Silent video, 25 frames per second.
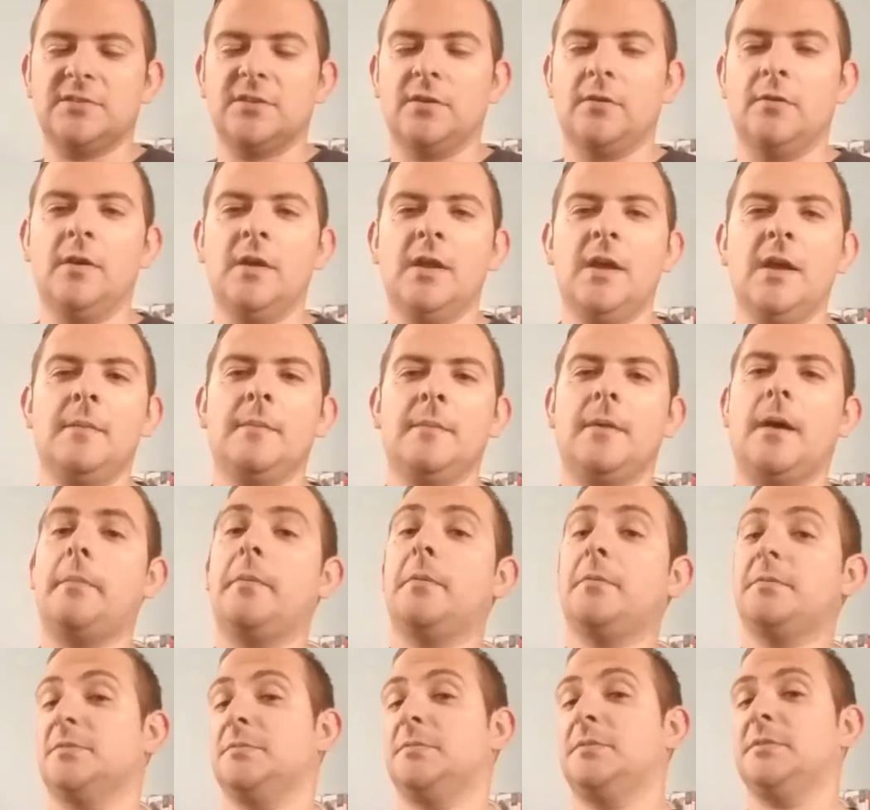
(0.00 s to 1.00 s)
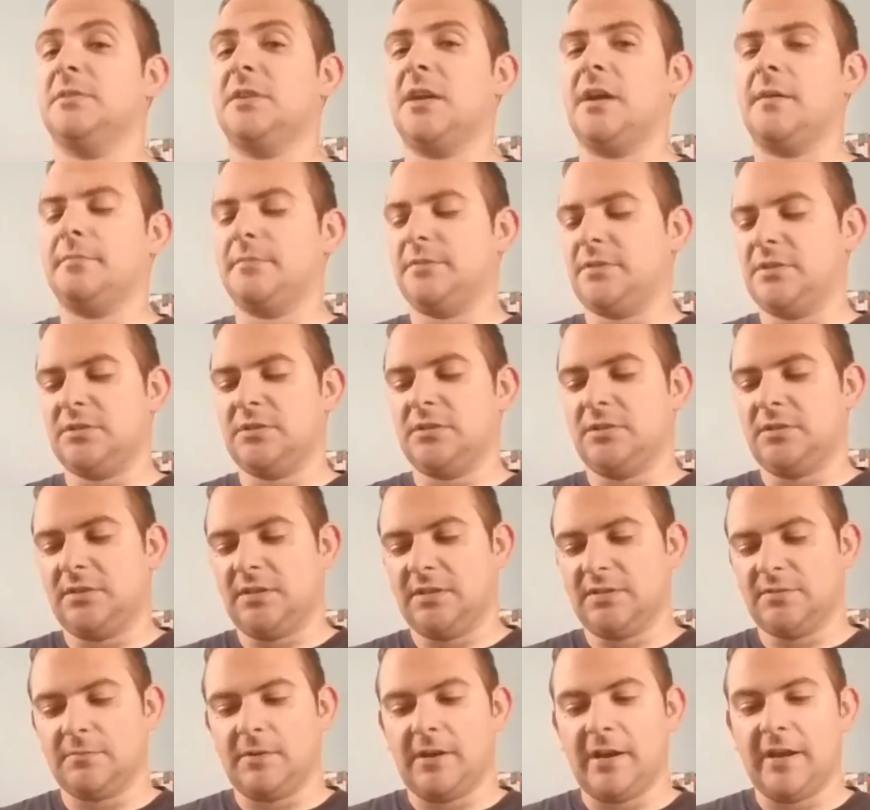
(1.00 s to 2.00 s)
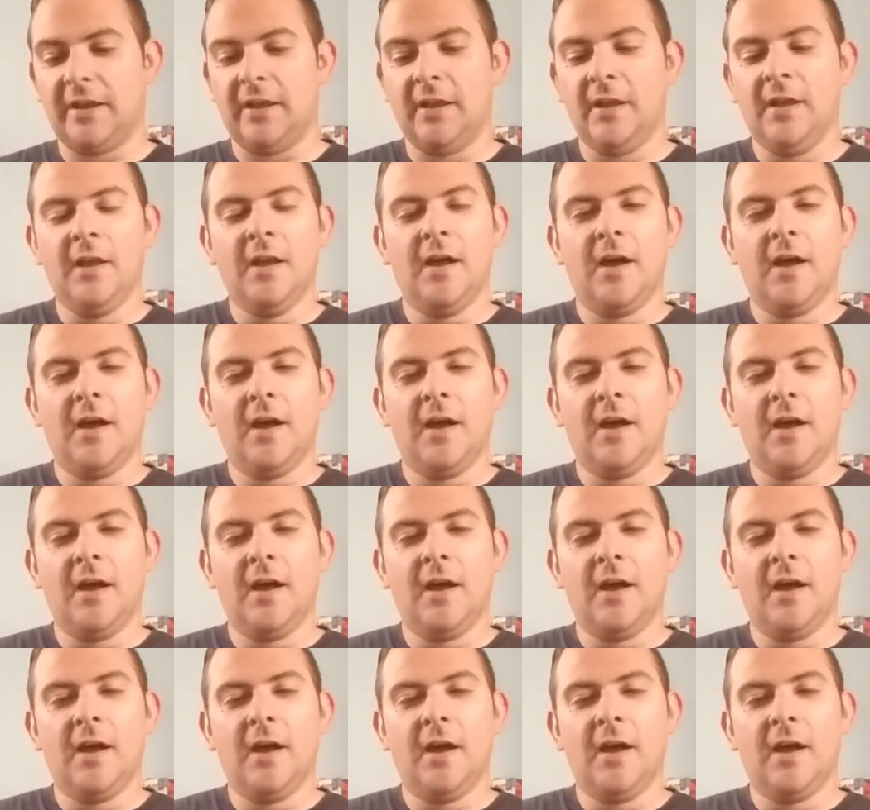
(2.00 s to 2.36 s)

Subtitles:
so probably wasn't much competition, and that's why,